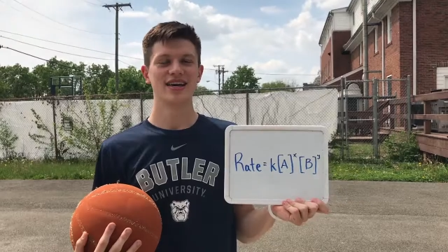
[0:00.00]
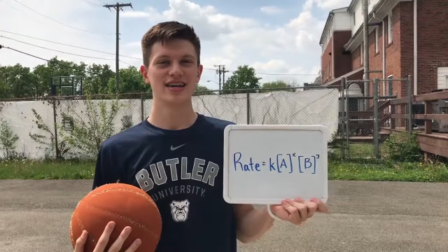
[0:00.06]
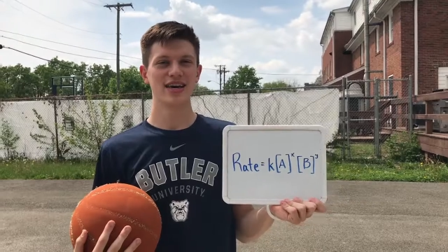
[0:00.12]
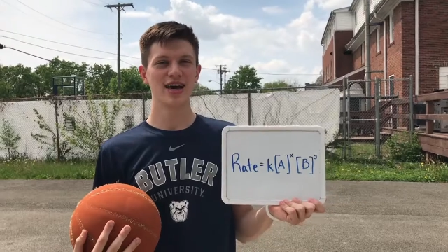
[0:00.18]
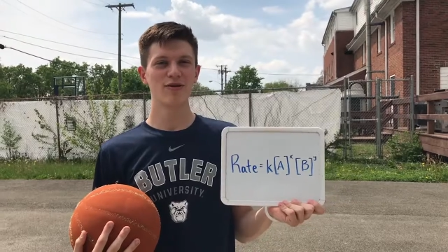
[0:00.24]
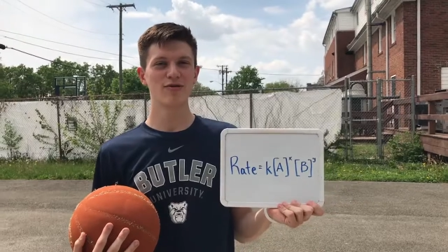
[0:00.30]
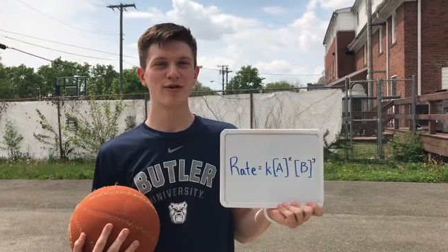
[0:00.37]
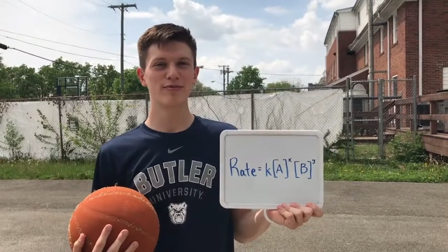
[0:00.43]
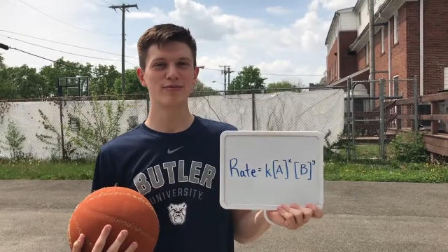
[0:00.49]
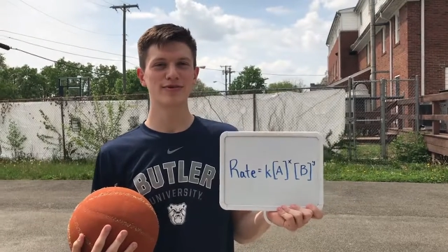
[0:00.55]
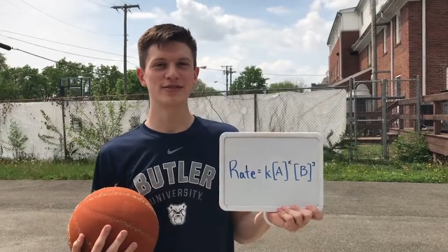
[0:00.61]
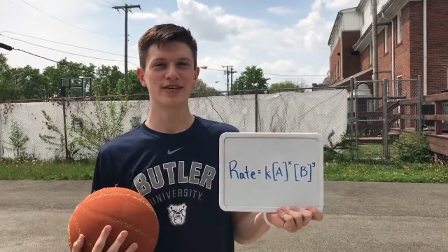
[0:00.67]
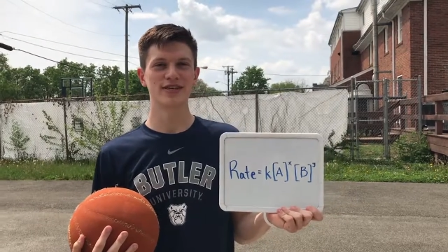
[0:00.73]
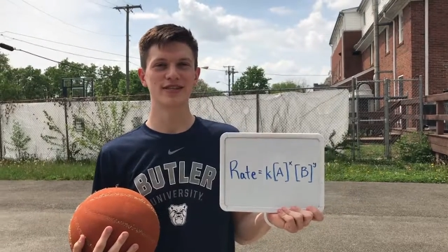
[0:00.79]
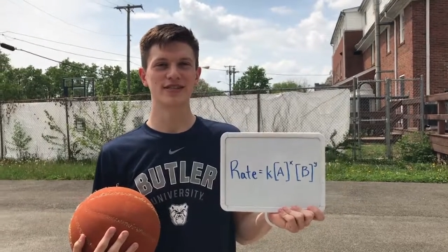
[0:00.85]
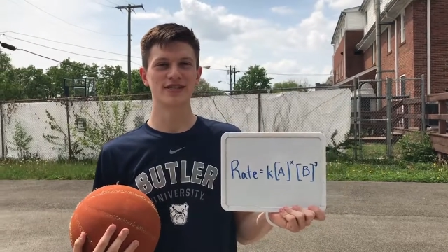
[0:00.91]
K
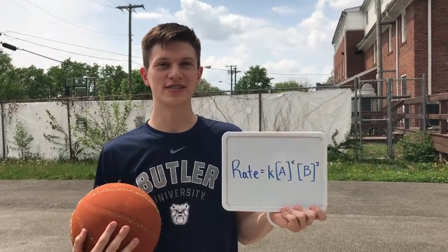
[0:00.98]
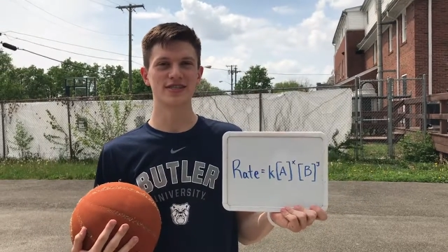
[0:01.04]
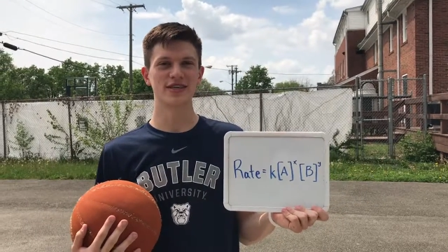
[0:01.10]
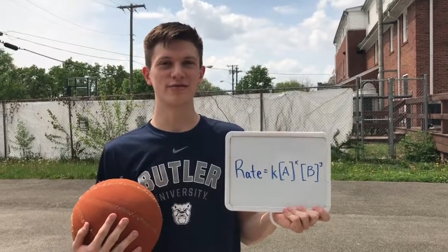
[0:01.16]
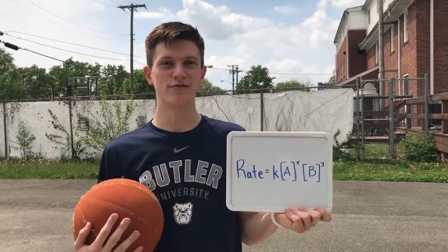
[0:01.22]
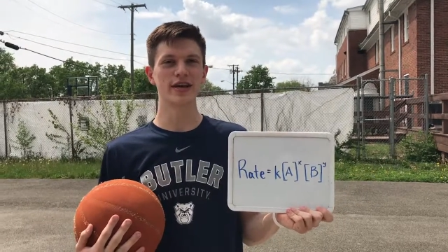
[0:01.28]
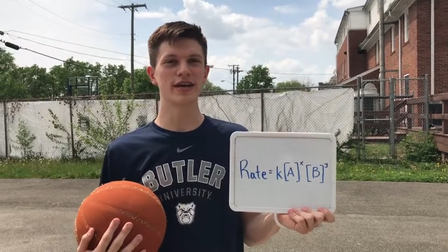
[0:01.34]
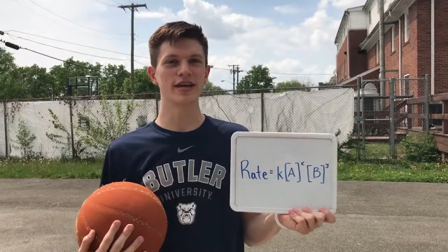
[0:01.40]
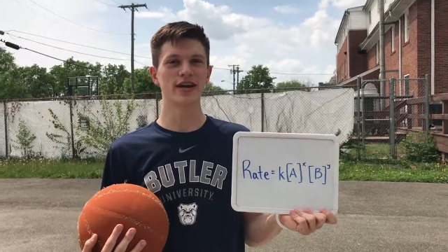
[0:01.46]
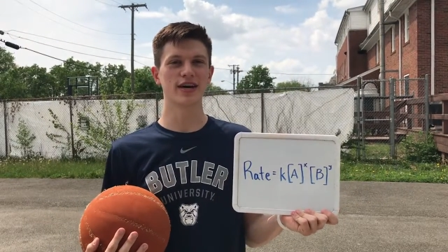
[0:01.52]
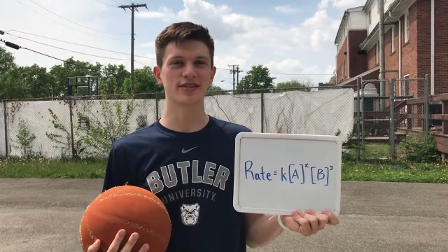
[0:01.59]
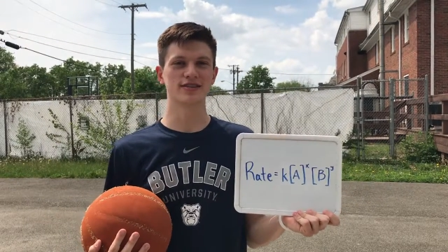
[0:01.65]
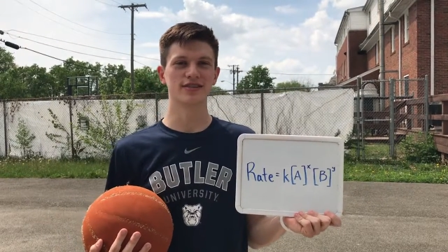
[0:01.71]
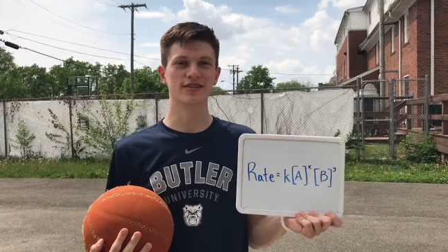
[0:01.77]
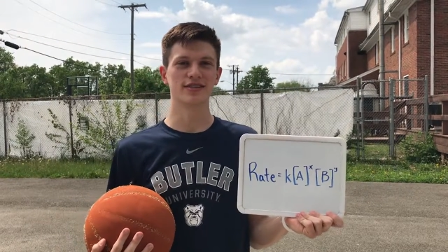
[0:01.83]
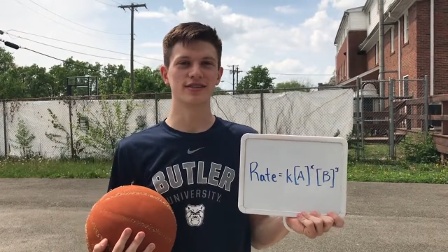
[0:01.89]
represents the rate
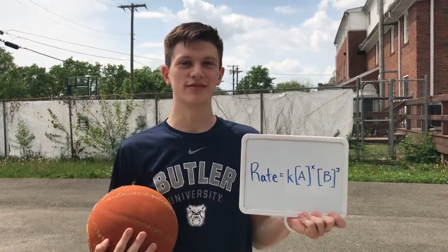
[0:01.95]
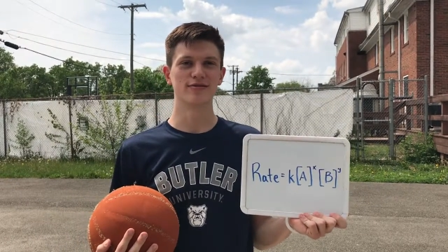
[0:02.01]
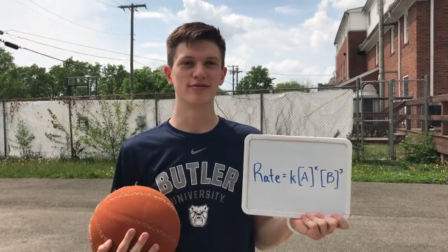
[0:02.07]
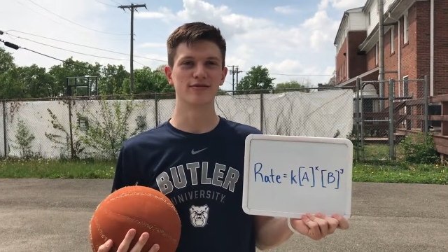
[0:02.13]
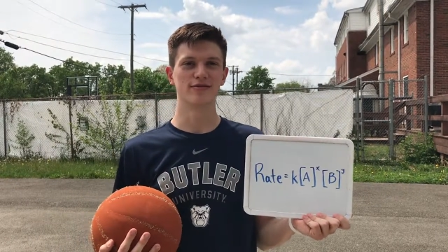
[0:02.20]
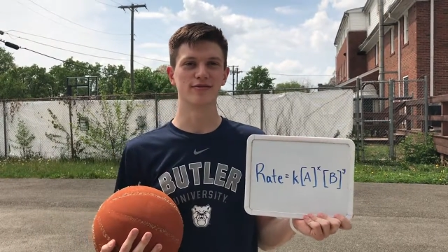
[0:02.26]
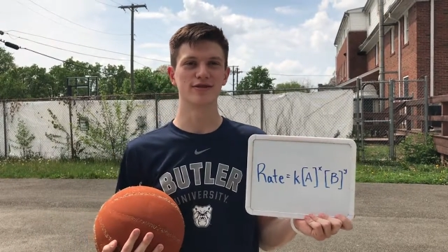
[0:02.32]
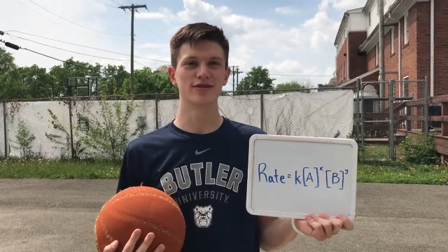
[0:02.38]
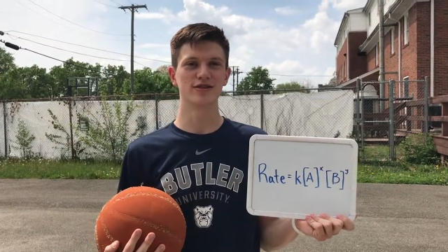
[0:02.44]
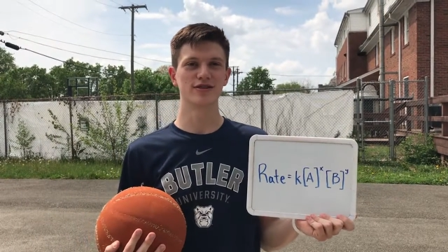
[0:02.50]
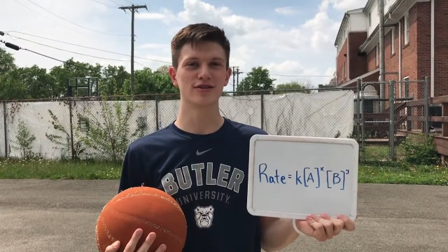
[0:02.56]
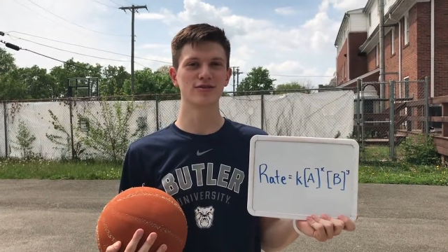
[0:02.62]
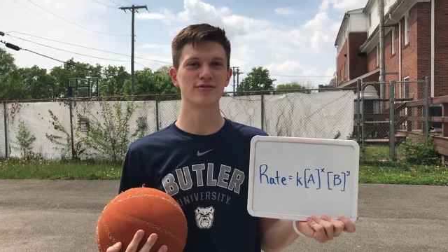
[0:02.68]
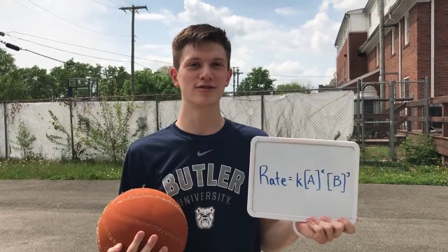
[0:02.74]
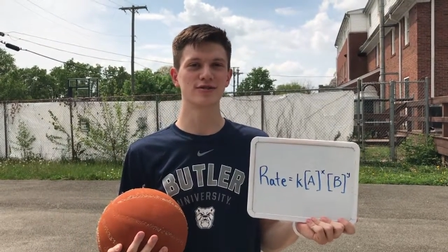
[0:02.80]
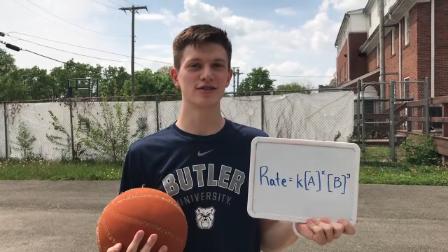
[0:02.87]
constant, which
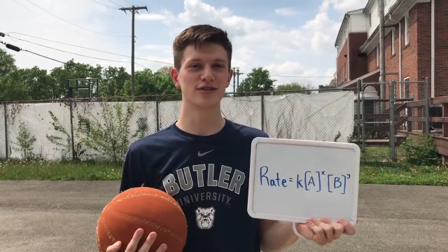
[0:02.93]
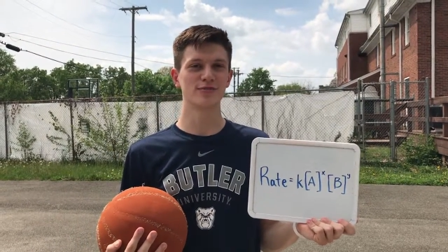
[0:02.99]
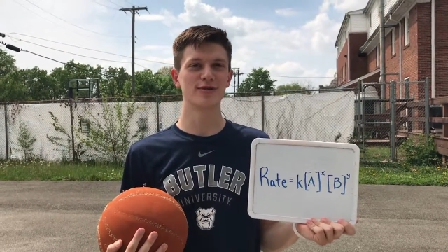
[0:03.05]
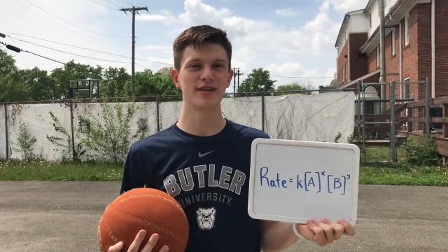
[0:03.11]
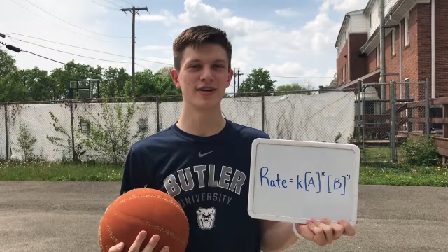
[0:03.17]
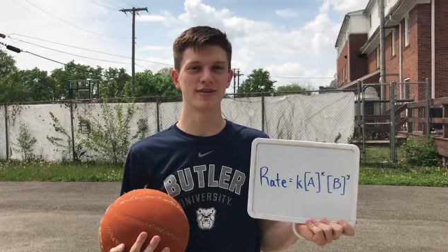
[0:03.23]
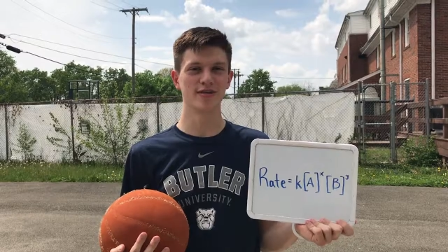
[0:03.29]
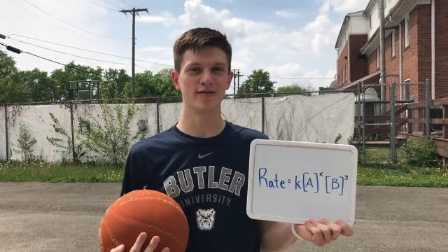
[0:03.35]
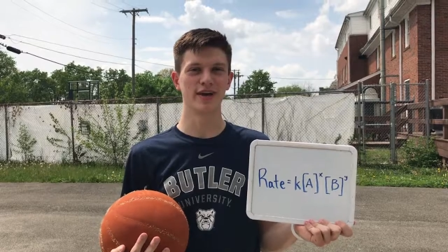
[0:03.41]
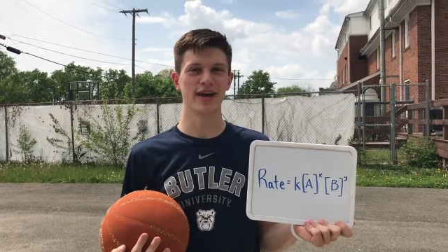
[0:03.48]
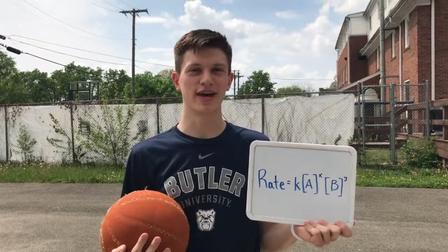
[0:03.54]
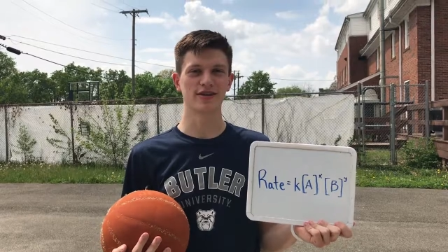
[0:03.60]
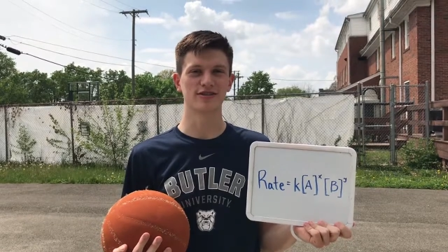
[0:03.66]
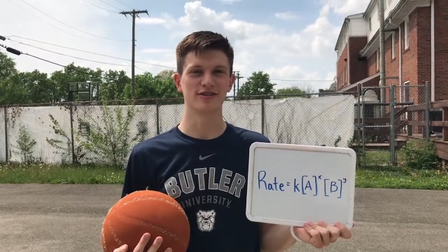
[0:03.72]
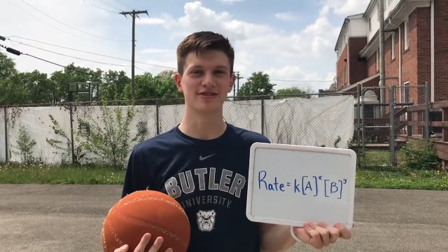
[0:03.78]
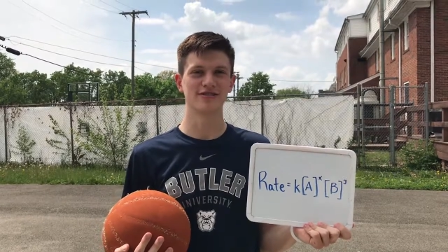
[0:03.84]
determines the speed of the
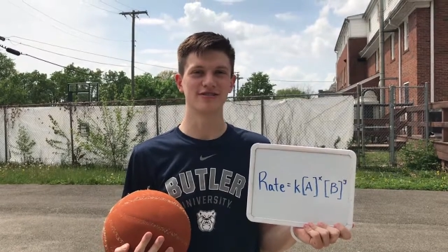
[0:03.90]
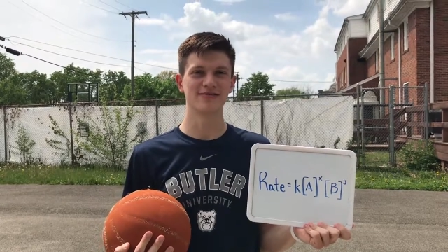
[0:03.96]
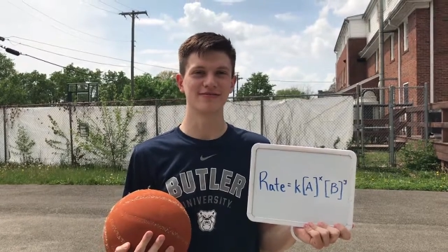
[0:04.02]
reaction.